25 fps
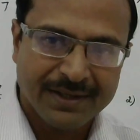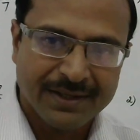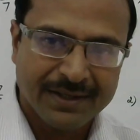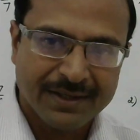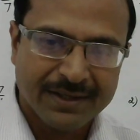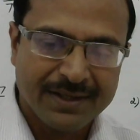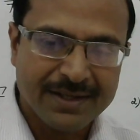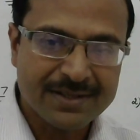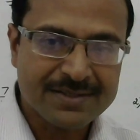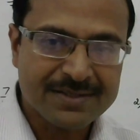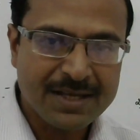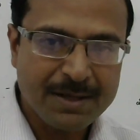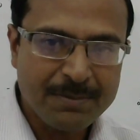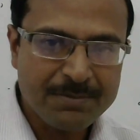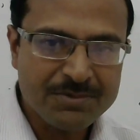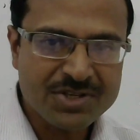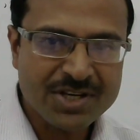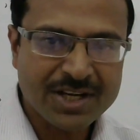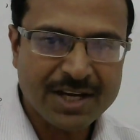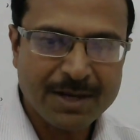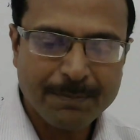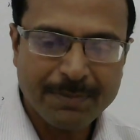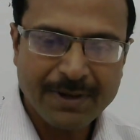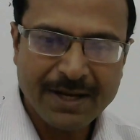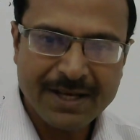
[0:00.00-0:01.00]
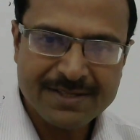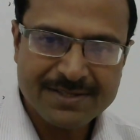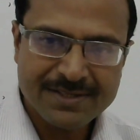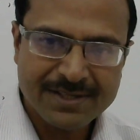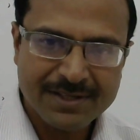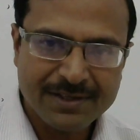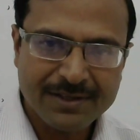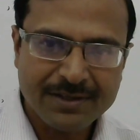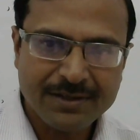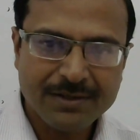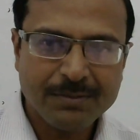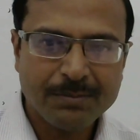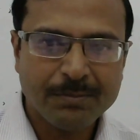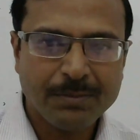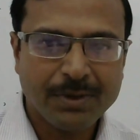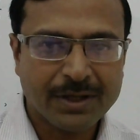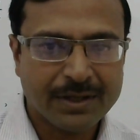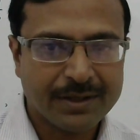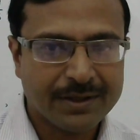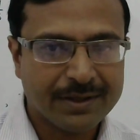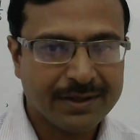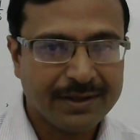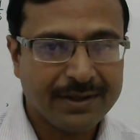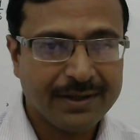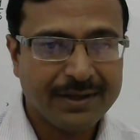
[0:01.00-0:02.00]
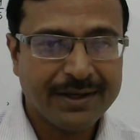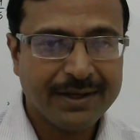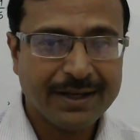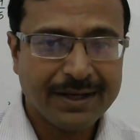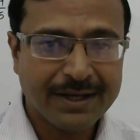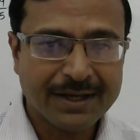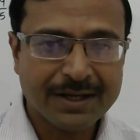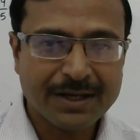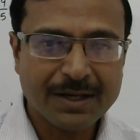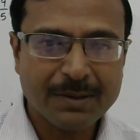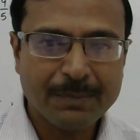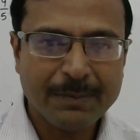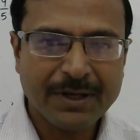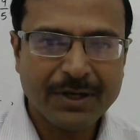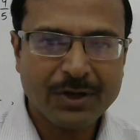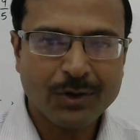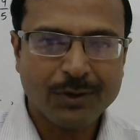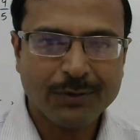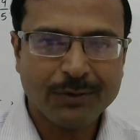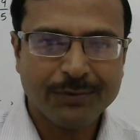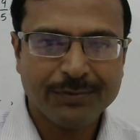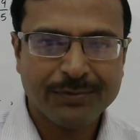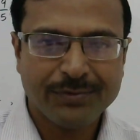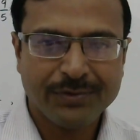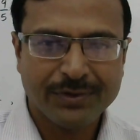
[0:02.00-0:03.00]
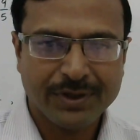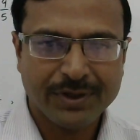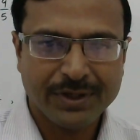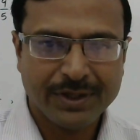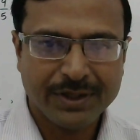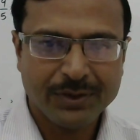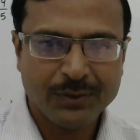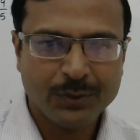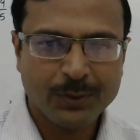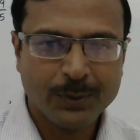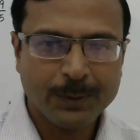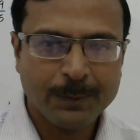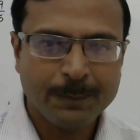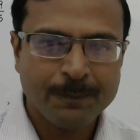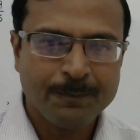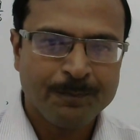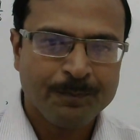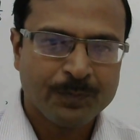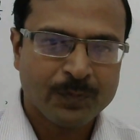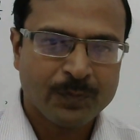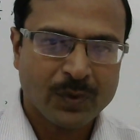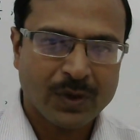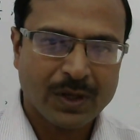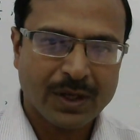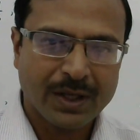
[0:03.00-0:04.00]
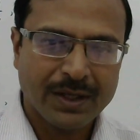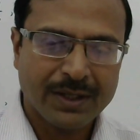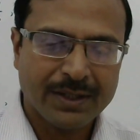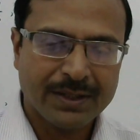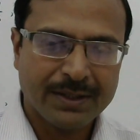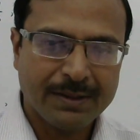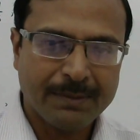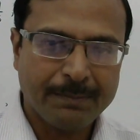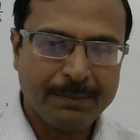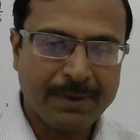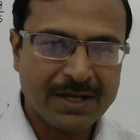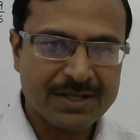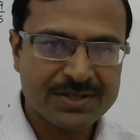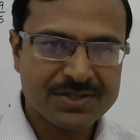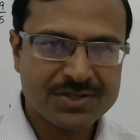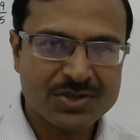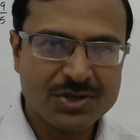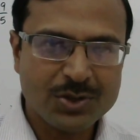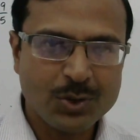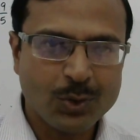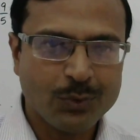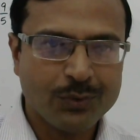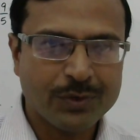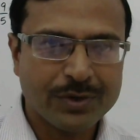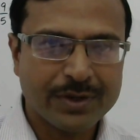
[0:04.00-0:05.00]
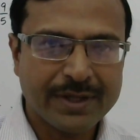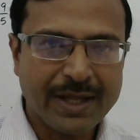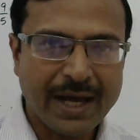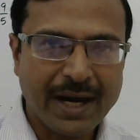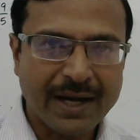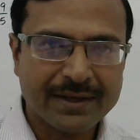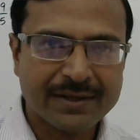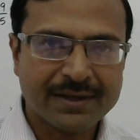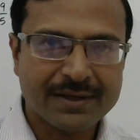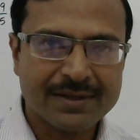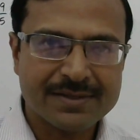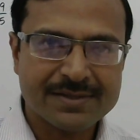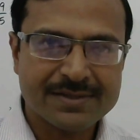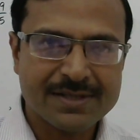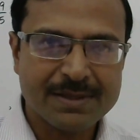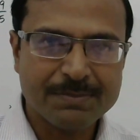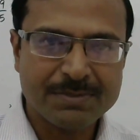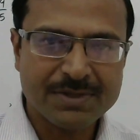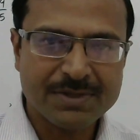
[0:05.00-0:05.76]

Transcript: The same trick applies here, but a little bit of mastery over that concept